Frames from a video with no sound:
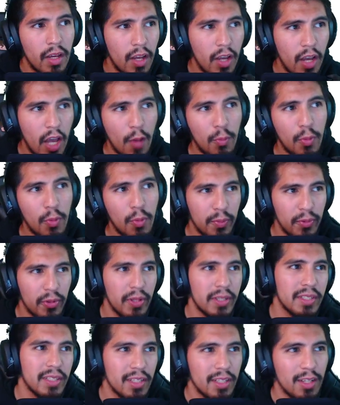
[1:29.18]
output
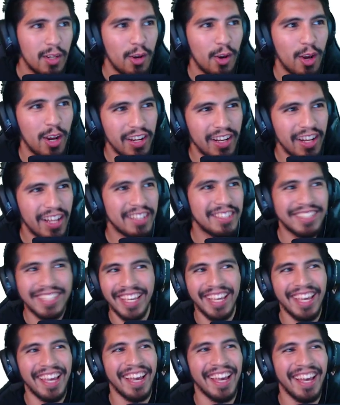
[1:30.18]
manipulation? All right,
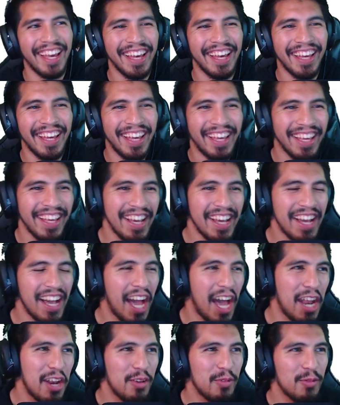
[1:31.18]

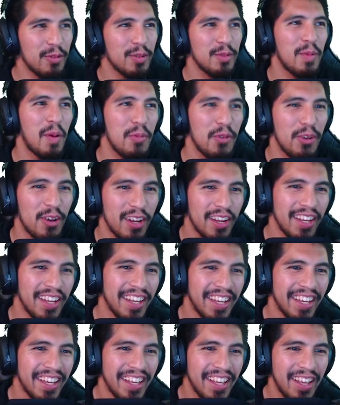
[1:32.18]
I didn't really remember.
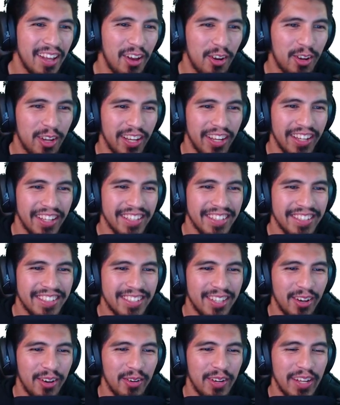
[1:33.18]
Okay,
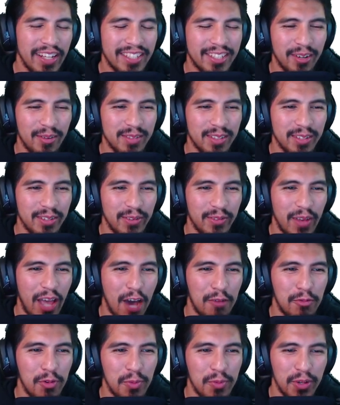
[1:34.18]
so in terms of
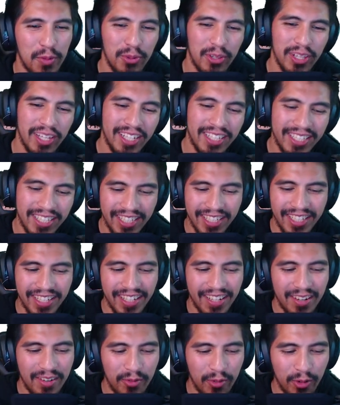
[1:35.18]
output manipulation,
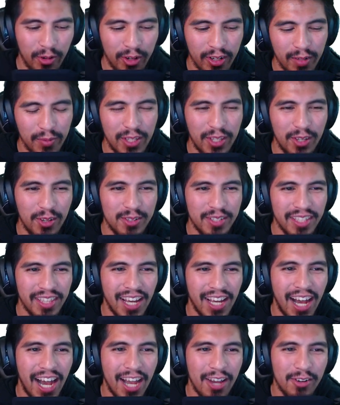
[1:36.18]
we're going to be using
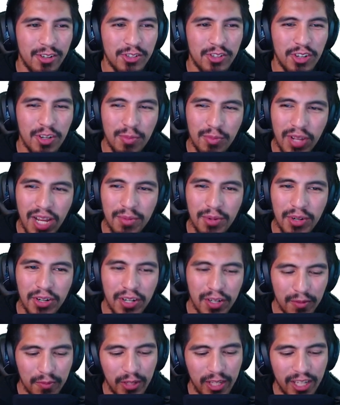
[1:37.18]
the IOStream
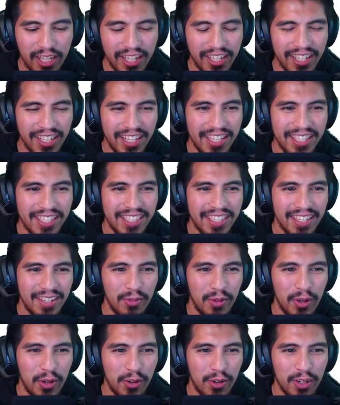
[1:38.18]
library because
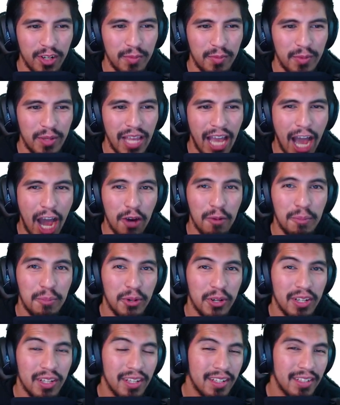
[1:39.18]
we're going to be
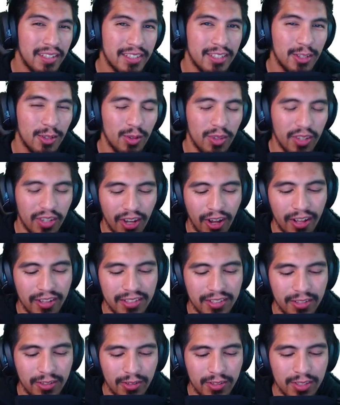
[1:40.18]
outputting to the
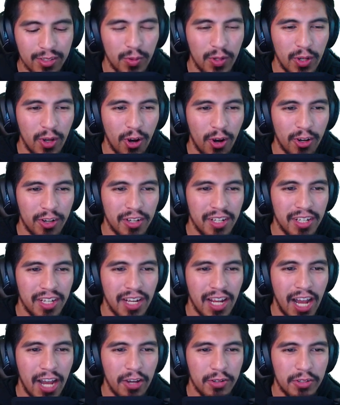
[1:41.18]
console. So we are going to need
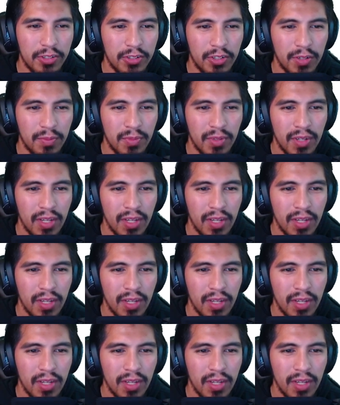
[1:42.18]
IOStream.